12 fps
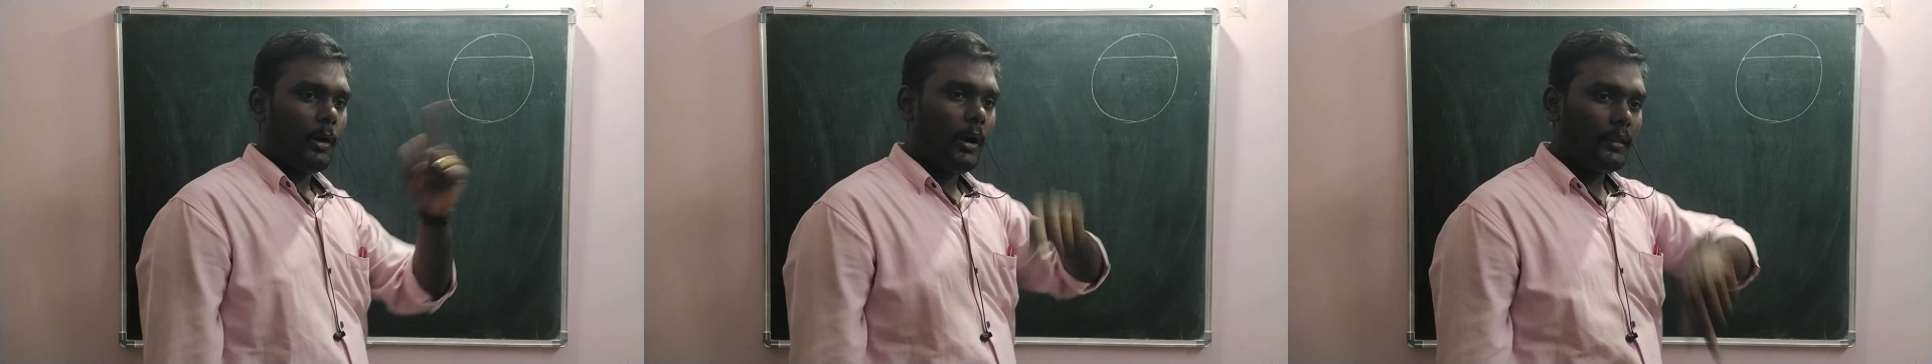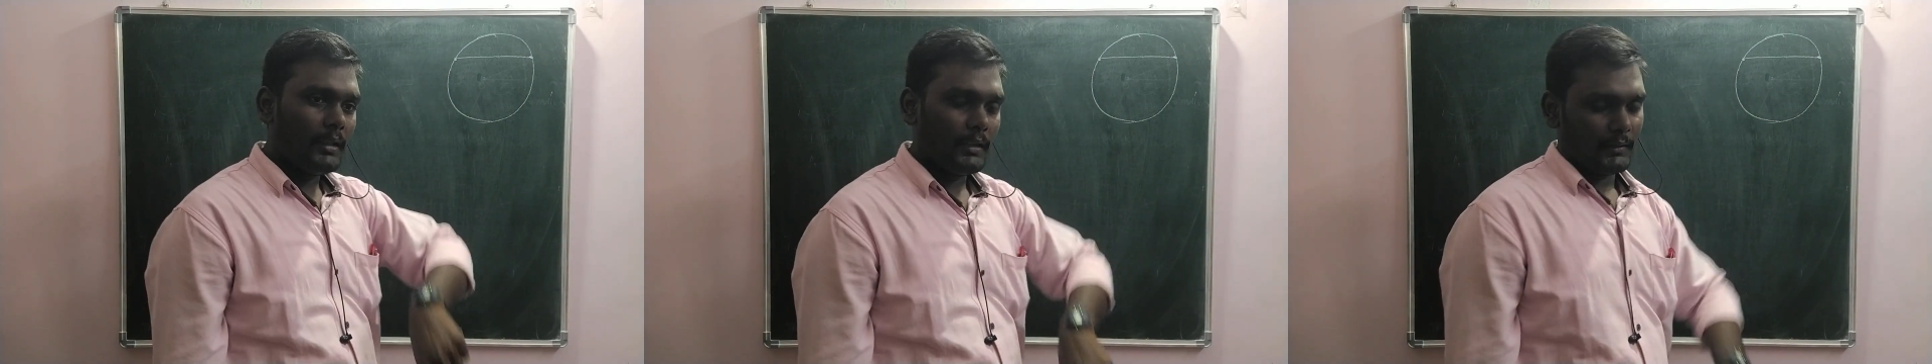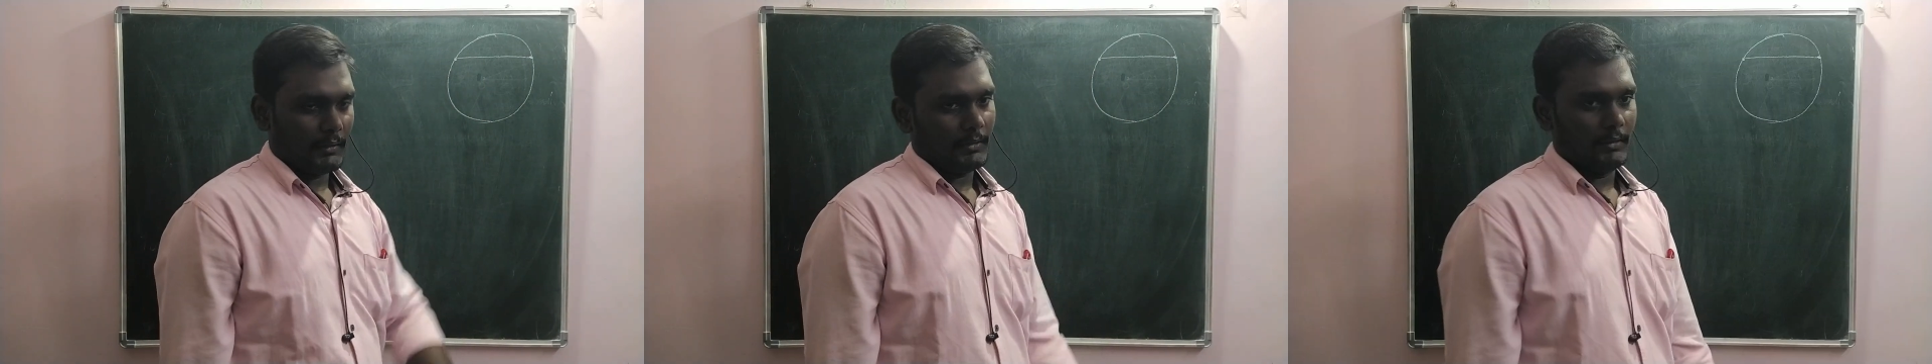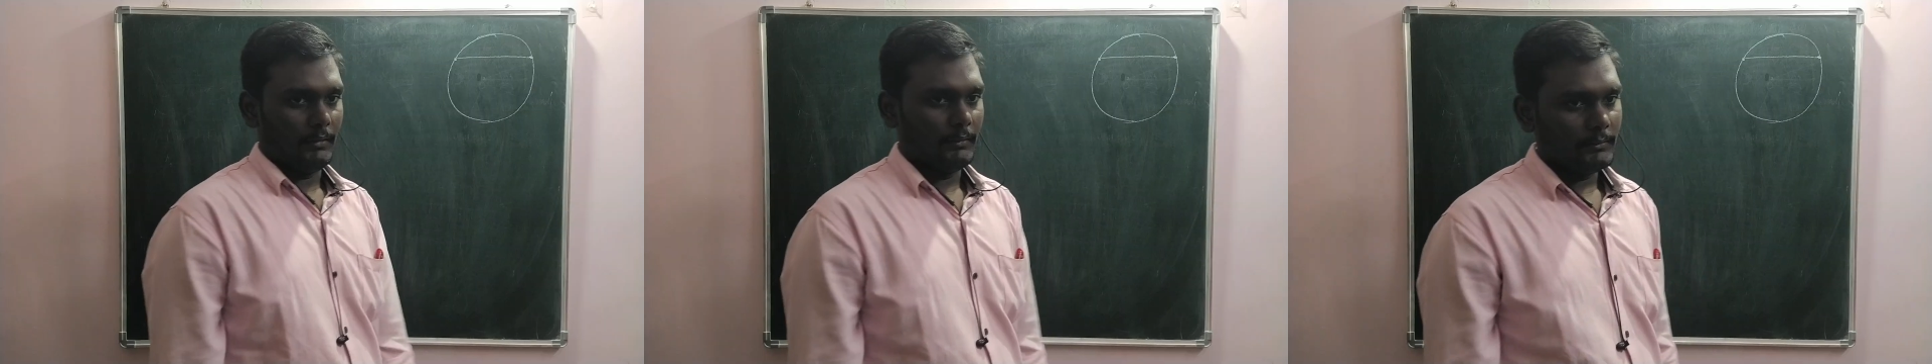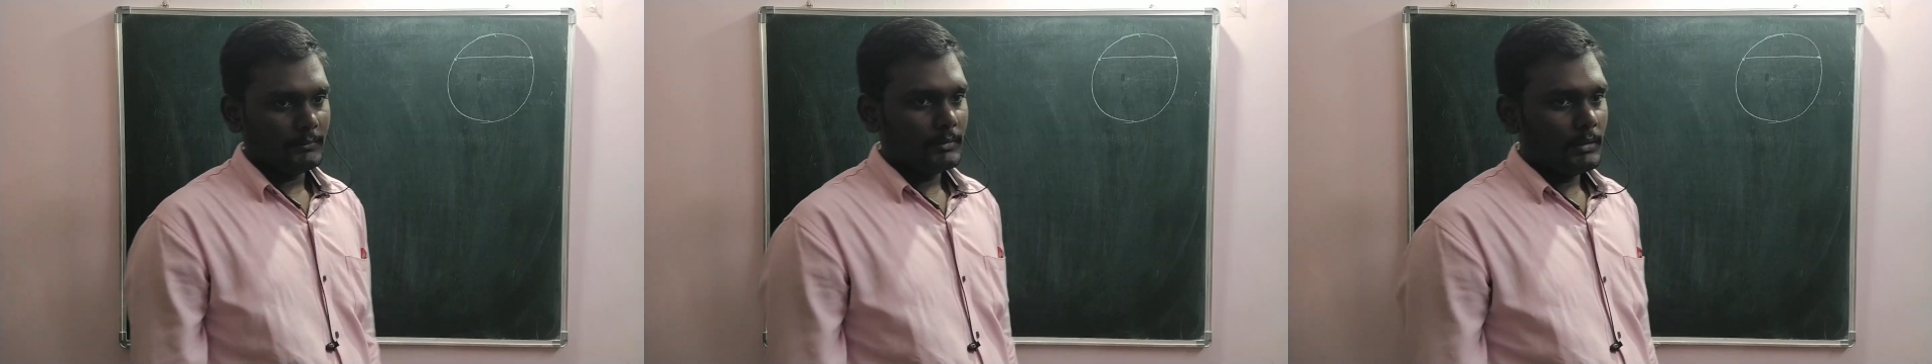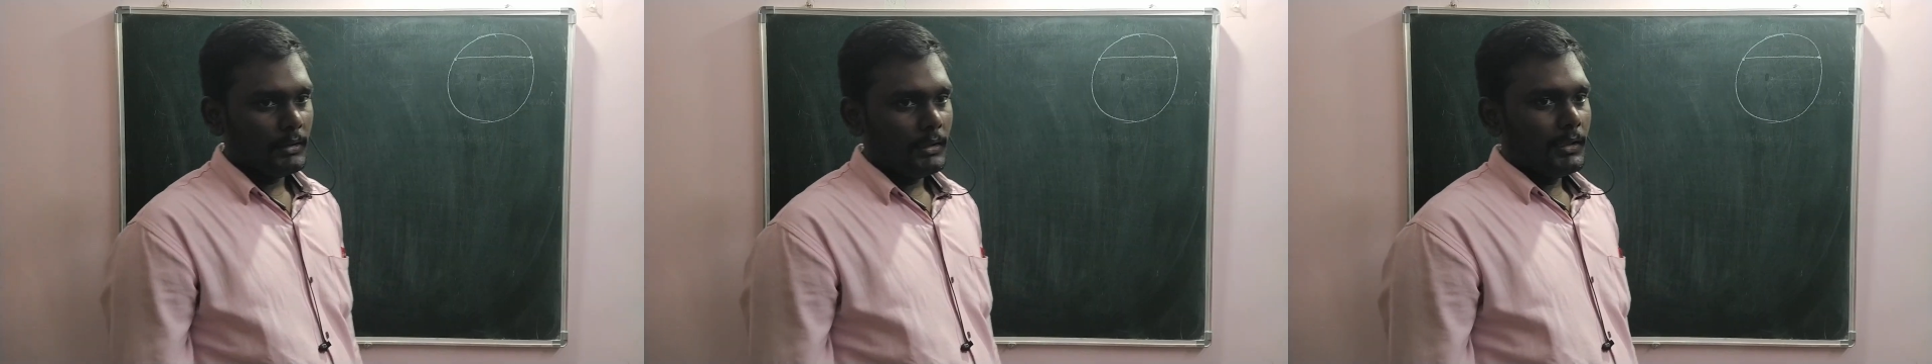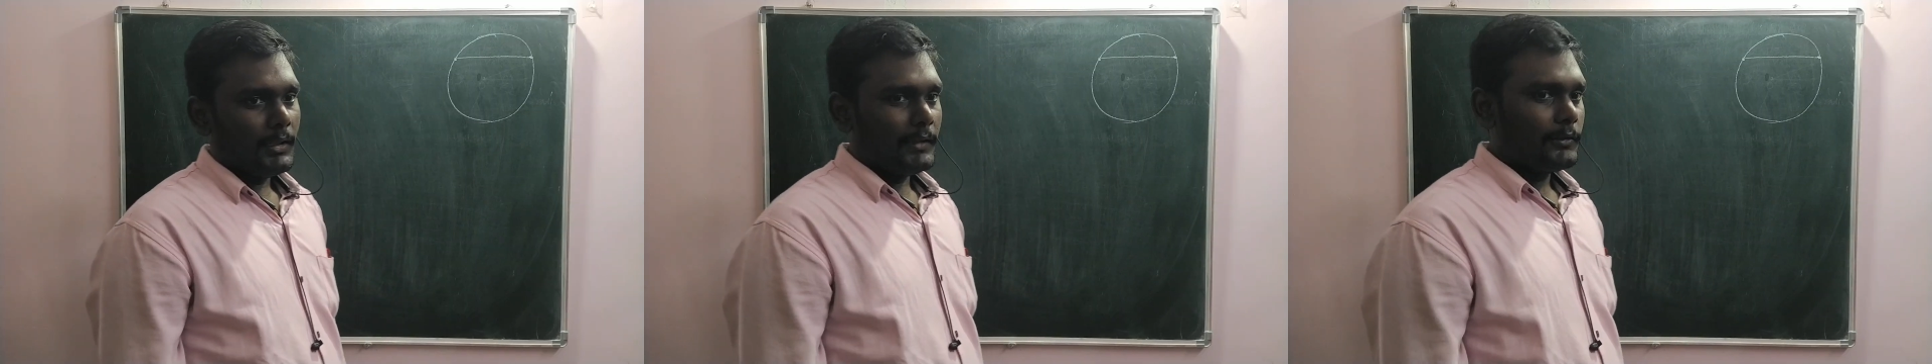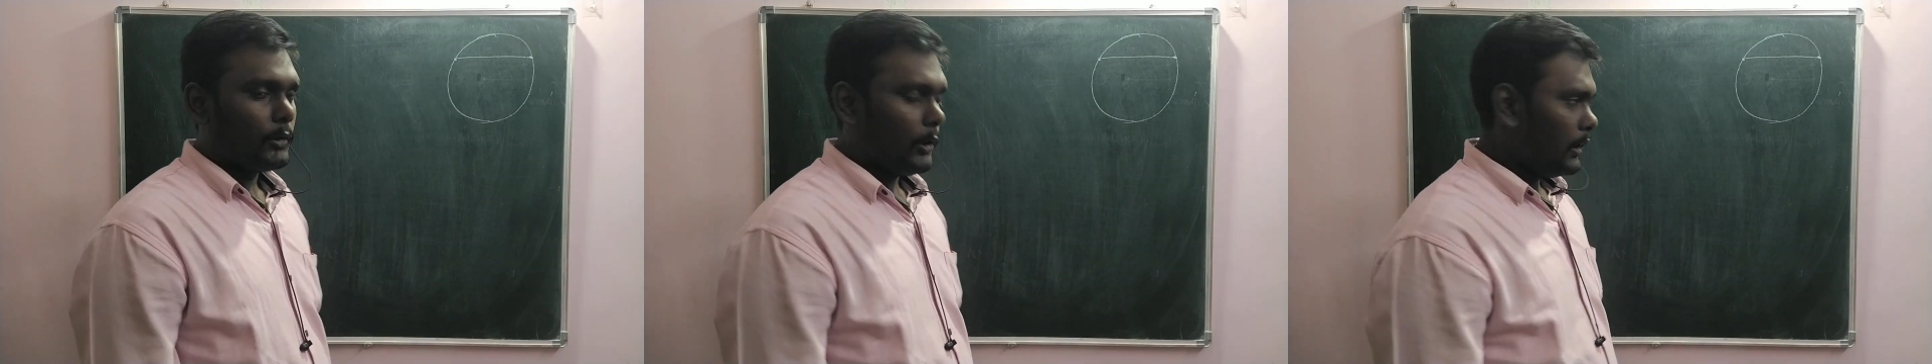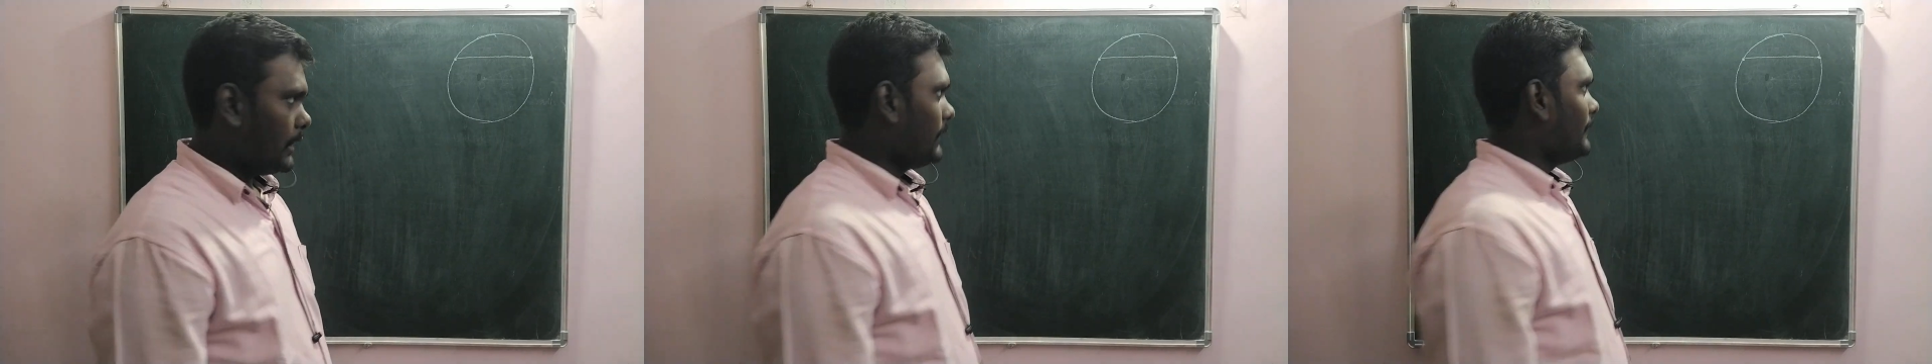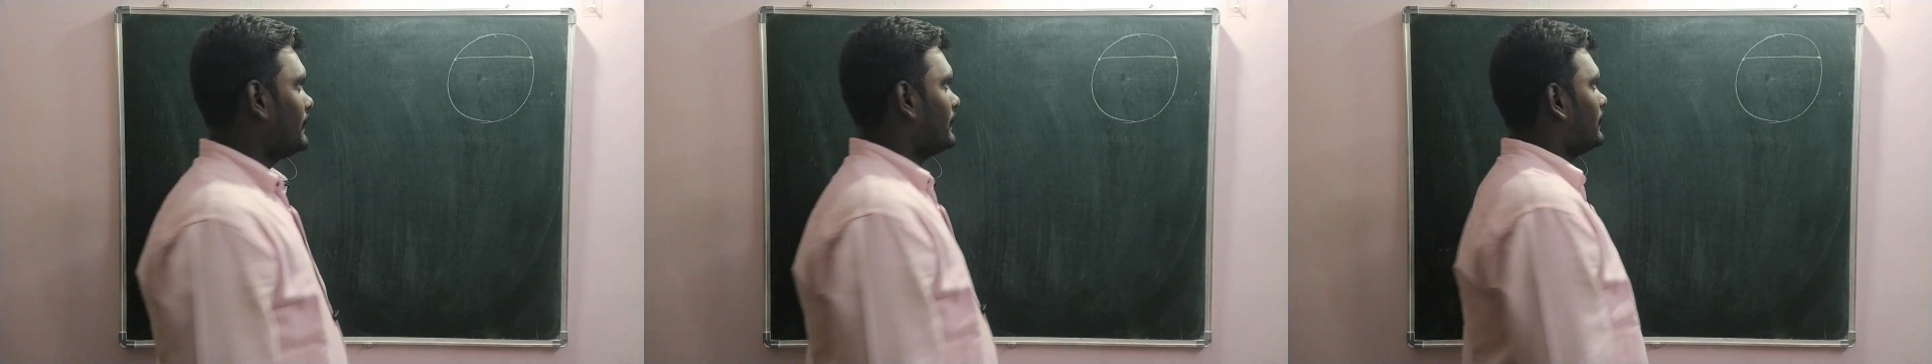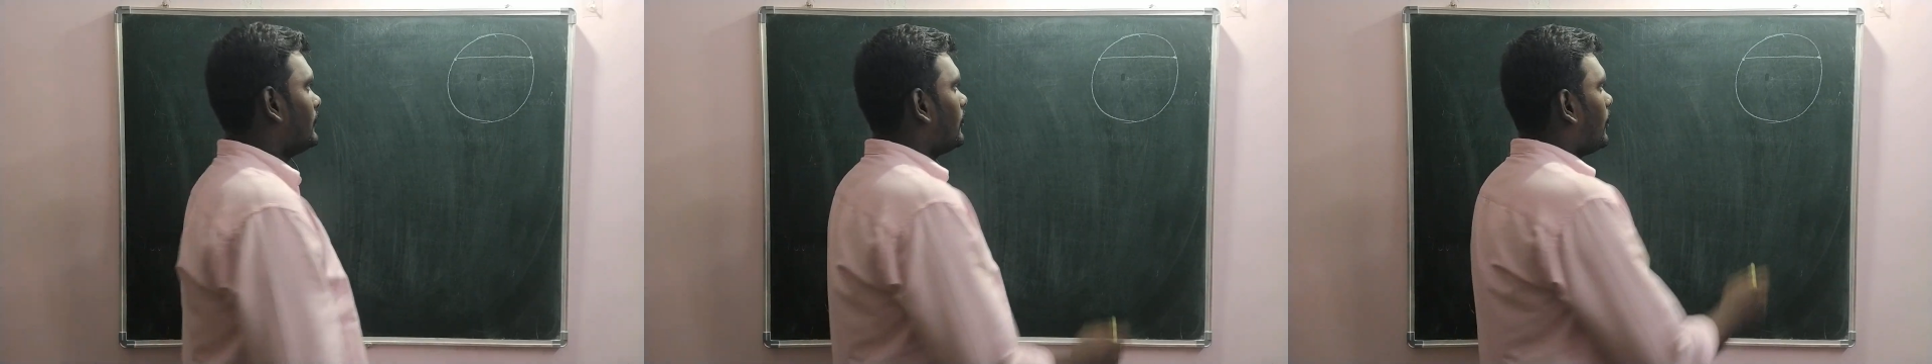on the circle is called as